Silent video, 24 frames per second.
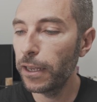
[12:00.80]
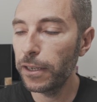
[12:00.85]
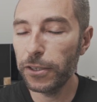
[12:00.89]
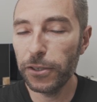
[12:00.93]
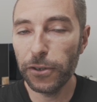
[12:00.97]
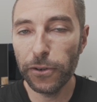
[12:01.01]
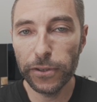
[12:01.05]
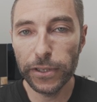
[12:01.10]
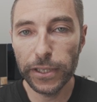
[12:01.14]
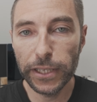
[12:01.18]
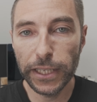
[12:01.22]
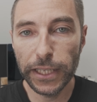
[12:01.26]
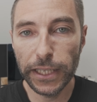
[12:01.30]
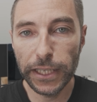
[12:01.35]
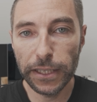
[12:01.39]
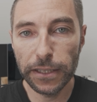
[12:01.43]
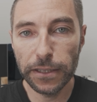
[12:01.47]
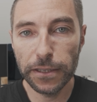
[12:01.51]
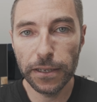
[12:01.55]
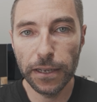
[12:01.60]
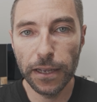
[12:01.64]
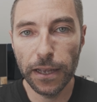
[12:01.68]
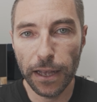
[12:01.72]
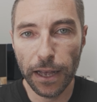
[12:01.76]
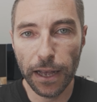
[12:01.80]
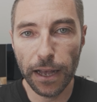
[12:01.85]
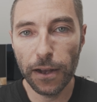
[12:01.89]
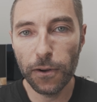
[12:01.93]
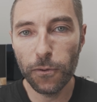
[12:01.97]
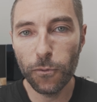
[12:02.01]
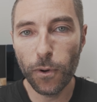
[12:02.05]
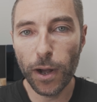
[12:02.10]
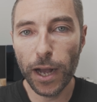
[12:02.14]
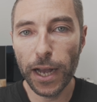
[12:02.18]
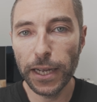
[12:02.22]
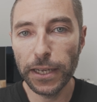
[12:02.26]
You only need
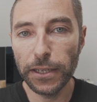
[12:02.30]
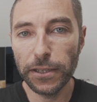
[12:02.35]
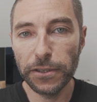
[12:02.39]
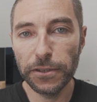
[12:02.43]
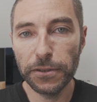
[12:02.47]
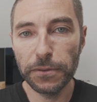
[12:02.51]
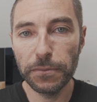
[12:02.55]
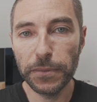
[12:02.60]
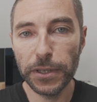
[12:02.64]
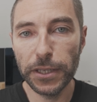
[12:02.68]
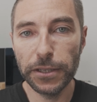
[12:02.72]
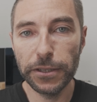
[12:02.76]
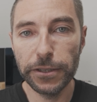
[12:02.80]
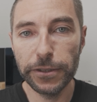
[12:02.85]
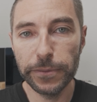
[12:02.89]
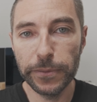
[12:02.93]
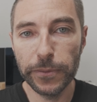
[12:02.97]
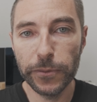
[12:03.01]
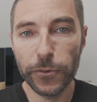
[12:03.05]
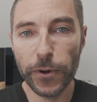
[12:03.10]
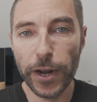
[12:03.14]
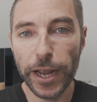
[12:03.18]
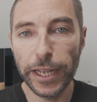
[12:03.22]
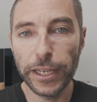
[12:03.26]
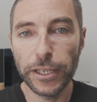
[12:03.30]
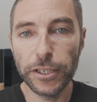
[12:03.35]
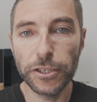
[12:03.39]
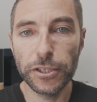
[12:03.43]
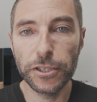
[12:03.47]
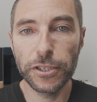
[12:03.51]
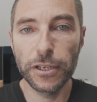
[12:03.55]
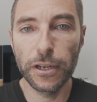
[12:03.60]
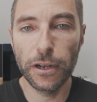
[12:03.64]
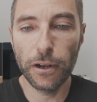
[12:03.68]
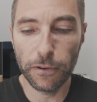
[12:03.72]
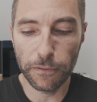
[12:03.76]
wide to medium
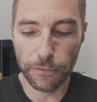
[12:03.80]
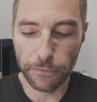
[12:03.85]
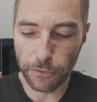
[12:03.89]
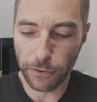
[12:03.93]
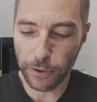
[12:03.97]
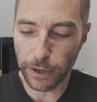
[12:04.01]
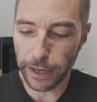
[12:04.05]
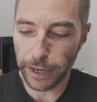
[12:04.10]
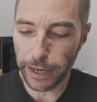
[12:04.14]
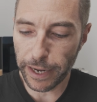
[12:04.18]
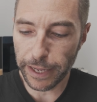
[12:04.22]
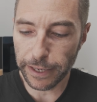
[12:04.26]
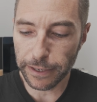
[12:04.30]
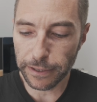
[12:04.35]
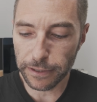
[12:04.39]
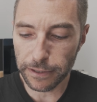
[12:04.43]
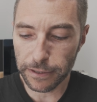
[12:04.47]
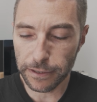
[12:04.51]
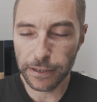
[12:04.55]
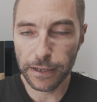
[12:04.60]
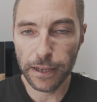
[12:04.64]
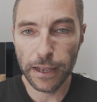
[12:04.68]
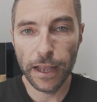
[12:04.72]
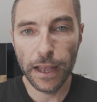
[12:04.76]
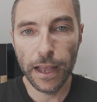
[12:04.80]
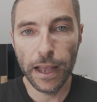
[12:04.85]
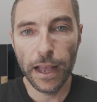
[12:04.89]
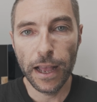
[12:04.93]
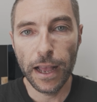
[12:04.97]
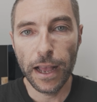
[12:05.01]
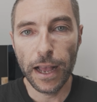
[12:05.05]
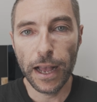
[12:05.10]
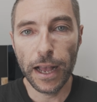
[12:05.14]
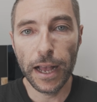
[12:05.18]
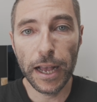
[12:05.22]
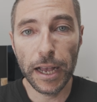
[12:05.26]
range of focal lengths.
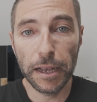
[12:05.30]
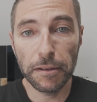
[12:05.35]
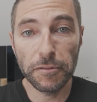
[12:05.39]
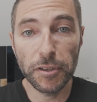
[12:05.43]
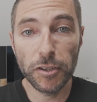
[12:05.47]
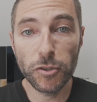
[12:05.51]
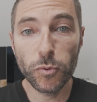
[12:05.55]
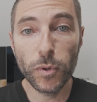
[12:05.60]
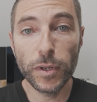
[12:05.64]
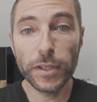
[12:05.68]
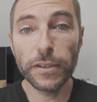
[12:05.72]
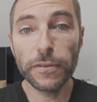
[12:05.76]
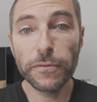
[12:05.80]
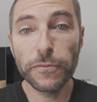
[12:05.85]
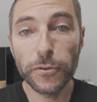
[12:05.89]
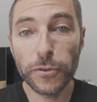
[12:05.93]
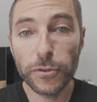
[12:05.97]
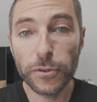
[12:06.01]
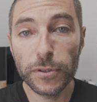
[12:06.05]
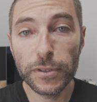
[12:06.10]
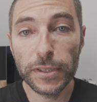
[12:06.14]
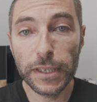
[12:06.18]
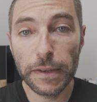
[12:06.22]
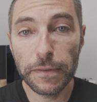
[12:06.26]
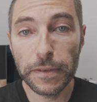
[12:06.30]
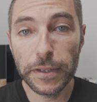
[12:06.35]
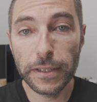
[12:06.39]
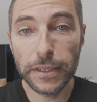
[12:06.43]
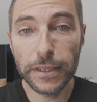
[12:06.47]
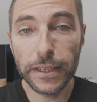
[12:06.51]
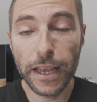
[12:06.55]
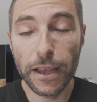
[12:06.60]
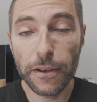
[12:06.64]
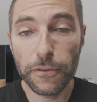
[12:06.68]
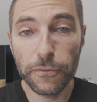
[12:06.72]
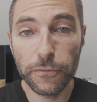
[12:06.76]
The 24 to
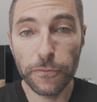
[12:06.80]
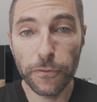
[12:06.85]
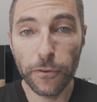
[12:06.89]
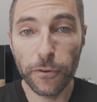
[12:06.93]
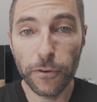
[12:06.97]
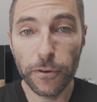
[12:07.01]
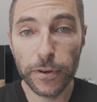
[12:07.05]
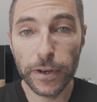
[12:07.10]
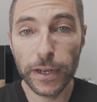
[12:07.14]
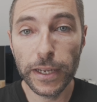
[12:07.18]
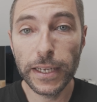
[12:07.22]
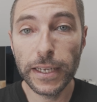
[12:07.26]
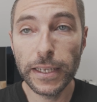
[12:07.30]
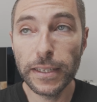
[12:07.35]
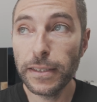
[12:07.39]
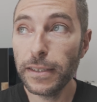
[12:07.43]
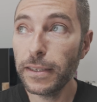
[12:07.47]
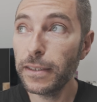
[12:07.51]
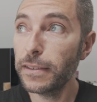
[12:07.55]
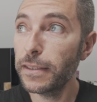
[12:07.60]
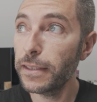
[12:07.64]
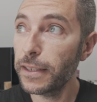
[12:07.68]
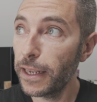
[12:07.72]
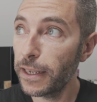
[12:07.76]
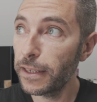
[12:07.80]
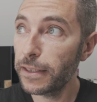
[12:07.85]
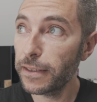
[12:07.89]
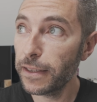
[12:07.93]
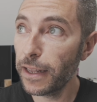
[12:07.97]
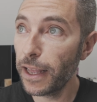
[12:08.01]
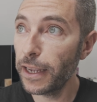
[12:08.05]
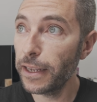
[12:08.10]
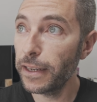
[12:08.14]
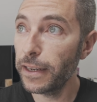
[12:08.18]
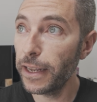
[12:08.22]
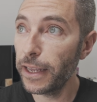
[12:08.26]
70 f4, it is an
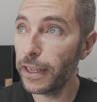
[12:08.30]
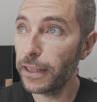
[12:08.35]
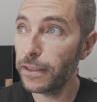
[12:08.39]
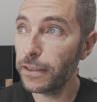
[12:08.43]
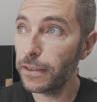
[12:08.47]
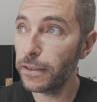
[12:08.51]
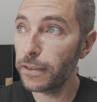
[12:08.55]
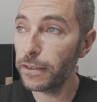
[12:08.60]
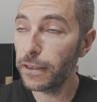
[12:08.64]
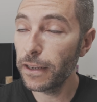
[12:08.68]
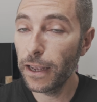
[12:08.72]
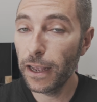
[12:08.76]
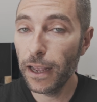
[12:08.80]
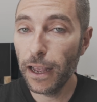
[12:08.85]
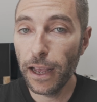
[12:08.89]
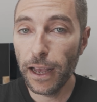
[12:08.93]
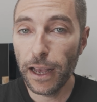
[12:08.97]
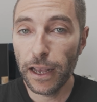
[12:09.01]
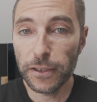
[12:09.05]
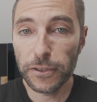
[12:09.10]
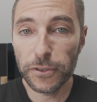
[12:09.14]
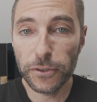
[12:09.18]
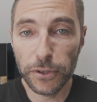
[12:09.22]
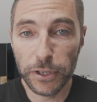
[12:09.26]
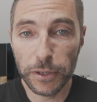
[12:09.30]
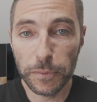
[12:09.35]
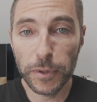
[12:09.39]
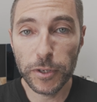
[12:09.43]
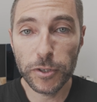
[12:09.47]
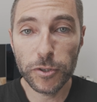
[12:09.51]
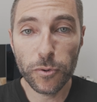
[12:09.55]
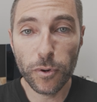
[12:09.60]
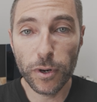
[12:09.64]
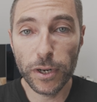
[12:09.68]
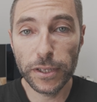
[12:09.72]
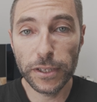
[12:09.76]
S-line lens, so
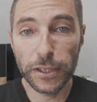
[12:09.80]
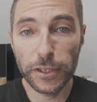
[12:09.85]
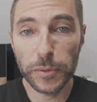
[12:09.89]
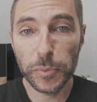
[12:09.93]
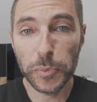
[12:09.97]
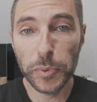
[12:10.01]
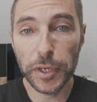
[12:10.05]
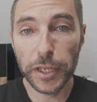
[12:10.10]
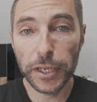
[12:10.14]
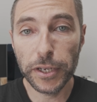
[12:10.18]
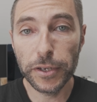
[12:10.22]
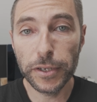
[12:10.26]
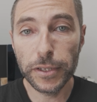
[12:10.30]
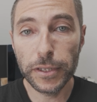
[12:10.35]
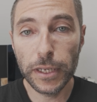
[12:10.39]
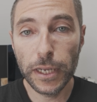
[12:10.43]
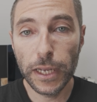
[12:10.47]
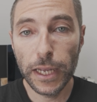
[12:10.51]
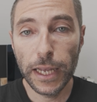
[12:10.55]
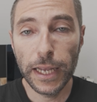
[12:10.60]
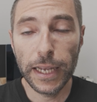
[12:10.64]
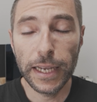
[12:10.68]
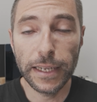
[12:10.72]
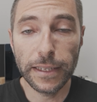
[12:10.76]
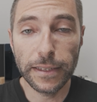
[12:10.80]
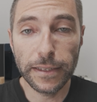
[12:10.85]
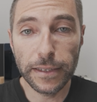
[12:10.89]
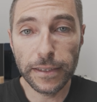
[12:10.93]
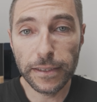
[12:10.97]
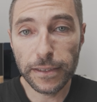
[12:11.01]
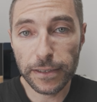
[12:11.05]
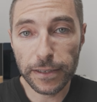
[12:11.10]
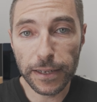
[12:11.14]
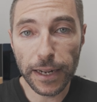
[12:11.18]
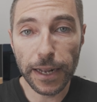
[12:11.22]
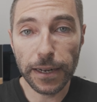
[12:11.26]
image quality is pretty good. It
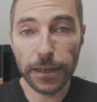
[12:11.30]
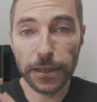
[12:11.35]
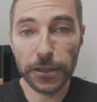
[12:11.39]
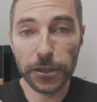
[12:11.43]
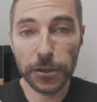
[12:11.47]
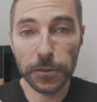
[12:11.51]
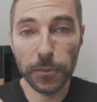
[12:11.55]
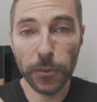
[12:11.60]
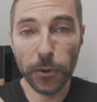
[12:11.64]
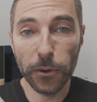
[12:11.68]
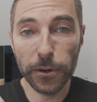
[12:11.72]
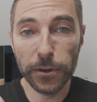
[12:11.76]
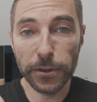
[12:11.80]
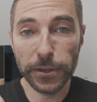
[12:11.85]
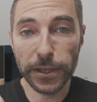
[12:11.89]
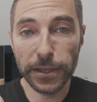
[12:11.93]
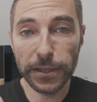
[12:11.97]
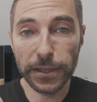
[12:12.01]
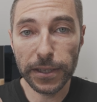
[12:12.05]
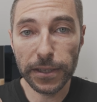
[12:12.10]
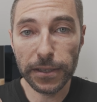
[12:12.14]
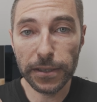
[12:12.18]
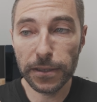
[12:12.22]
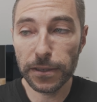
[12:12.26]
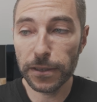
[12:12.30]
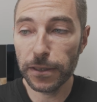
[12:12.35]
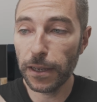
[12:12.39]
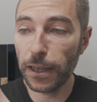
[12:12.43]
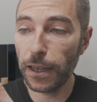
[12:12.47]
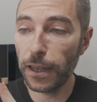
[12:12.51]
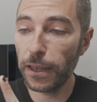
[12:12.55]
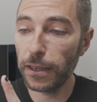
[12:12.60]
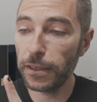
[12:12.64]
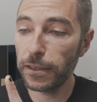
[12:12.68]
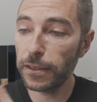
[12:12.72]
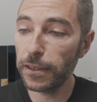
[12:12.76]
is slightly smaller than this,
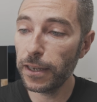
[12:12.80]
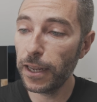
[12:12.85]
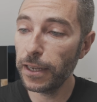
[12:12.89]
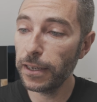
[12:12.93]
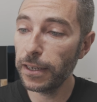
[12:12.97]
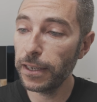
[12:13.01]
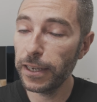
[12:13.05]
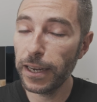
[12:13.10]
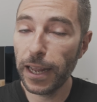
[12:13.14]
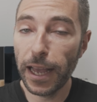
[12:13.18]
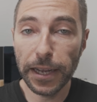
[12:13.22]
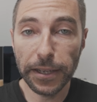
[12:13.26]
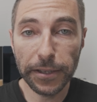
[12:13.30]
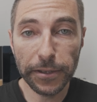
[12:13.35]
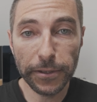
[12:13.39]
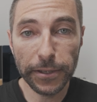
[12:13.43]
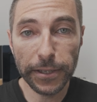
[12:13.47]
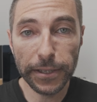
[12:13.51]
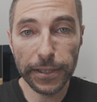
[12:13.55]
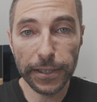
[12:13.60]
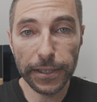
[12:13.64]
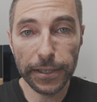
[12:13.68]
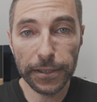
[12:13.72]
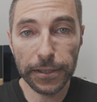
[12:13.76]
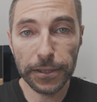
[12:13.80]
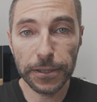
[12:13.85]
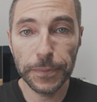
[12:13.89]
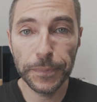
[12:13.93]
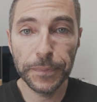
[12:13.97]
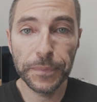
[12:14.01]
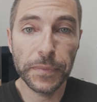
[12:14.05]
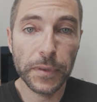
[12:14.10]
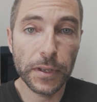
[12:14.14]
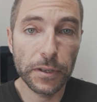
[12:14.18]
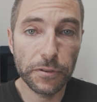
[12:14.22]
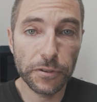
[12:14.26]
slightly lighter than this,
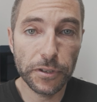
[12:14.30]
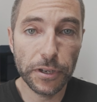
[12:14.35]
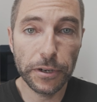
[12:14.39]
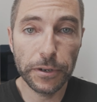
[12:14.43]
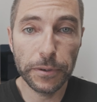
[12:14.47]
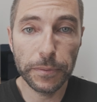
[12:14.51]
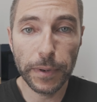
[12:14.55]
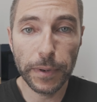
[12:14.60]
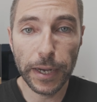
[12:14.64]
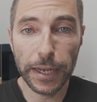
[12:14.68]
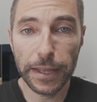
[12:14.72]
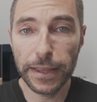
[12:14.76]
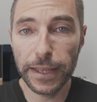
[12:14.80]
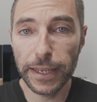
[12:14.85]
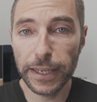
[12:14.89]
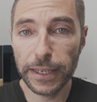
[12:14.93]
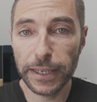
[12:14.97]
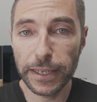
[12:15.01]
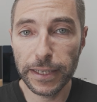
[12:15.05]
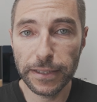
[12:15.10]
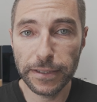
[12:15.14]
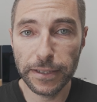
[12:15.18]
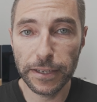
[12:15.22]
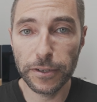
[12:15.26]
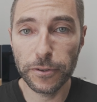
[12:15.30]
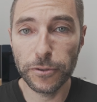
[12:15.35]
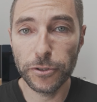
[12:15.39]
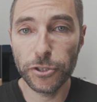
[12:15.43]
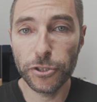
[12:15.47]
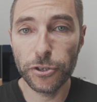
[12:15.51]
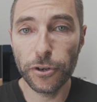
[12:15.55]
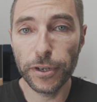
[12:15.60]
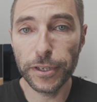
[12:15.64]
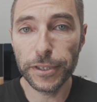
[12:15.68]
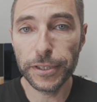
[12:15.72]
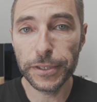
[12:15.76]
so I think it's a good
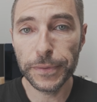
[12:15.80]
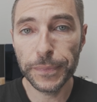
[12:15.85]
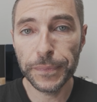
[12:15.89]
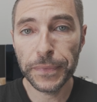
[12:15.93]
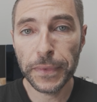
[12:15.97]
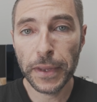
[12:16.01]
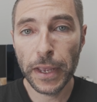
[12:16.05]
choice.